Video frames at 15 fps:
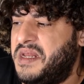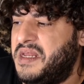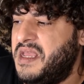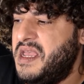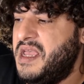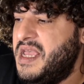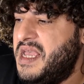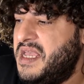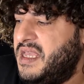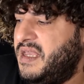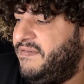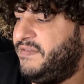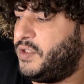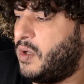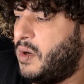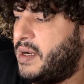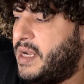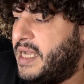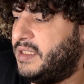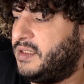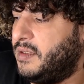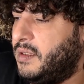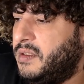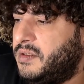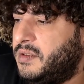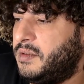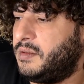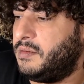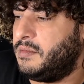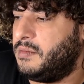And if short
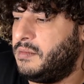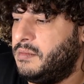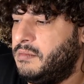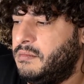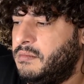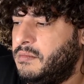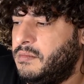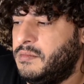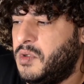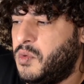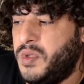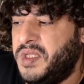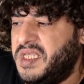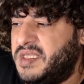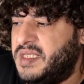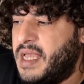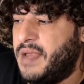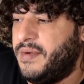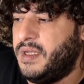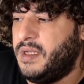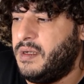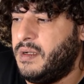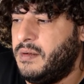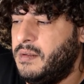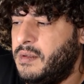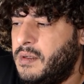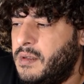castles, queen d7, you know,